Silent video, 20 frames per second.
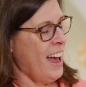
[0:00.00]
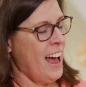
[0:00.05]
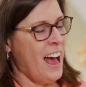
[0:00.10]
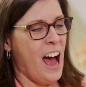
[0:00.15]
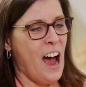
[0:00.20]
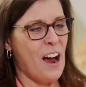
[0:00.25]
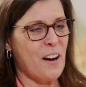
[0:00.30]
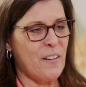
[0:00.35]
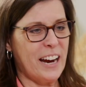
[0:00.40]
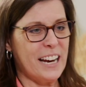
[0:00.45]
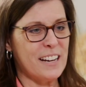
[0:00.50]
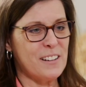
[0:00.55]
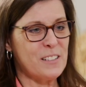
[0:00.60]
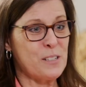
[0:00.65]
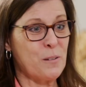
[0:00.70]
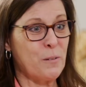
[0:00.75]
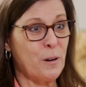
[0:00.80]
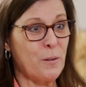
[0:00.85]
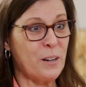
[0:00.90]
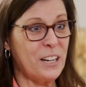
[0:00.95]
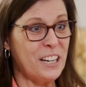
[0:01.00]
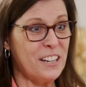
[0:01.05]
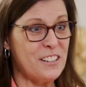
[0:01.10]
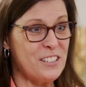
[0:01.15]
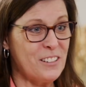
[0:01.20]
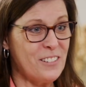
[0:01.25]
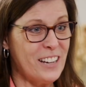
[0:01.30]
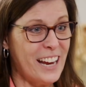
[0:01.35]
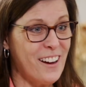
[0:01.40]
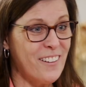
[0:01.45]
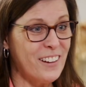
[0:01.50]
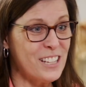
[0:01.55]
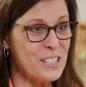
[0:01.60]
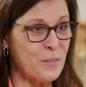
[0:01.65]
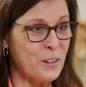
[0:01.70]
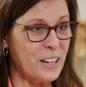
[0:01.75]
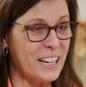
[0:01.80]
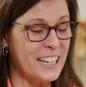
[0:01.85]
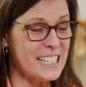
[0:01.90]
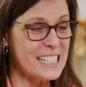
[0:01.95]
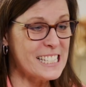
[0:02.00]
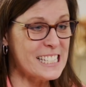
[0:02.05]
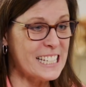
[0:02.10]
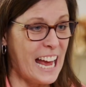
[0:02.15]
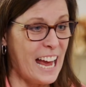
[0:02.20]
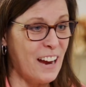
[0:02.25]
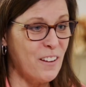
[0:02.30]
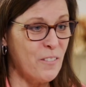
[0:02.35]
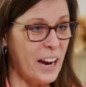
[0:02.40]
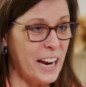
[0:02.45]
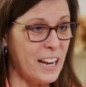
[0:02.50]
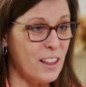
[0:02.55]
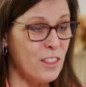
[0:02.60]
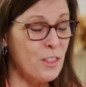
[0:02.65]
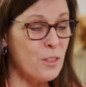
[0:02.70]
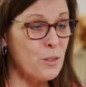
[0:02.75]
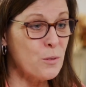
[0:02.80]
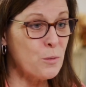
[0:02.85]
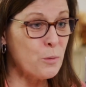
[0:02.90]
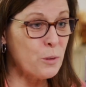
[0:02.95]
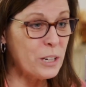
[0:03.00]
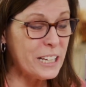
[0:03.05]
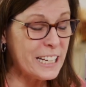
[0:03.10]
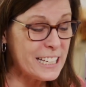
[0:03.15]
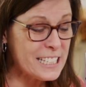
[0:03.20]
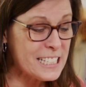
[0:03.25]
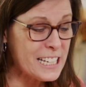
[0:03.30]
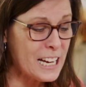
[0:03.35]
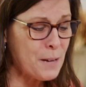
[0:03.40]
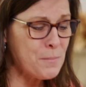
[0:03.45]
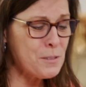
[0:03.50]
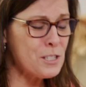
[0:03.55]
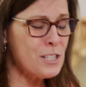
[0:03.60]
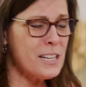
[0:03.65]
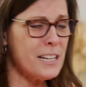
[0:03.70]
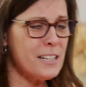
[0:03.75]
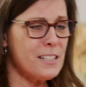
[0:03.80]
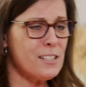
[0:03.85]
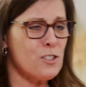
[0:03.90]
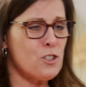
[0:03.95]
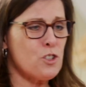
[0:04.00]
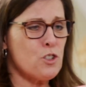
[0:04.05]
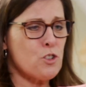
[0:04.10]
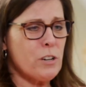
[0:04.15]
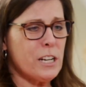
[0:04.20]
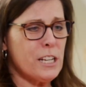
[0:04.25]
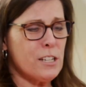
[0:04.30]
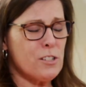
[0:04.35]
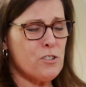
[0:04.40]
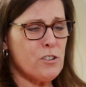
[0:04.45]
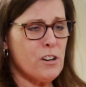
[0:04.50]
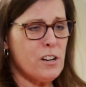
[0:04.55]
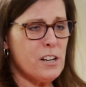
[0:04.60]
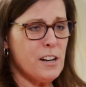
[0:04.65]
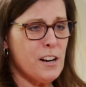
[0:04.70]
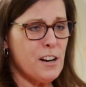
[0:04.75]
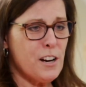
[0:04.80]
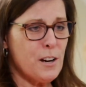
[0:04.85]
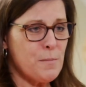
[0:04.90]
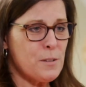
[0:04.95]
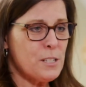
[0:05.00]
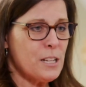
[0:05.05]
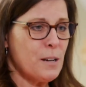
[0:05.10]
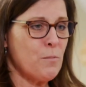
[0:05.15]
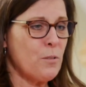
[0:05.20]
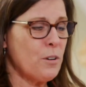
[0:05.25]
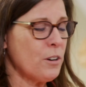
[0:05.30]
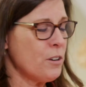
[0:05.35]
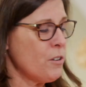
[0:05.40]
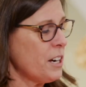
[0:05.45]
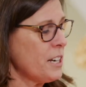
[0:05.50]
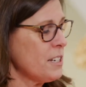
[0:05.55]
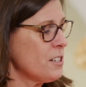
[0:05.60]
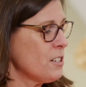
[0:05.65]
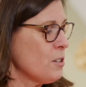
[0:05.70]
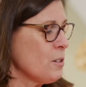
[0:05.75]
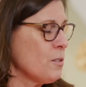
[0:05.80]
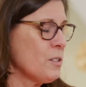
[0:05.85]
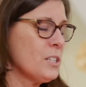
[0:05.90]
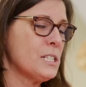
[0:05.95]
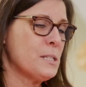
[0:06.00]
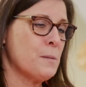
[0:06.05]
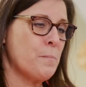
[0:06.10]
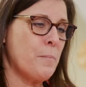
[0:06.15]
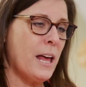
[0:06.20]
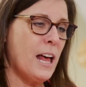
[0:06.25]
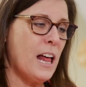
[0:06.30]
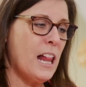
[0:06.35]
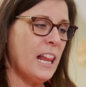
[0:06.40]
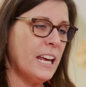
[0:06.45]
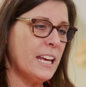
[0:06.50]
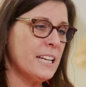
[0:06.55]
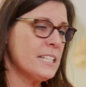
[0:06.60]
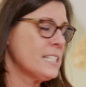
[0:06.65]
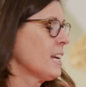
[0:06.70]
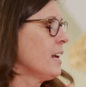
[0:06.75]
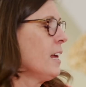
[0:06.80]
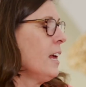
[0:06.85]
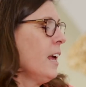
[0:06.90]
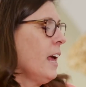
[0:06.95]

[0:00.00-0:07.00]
All right, so what we're going to do now is we're going to skywrite 3 times nice, straight, strong arms, and we're going to spell it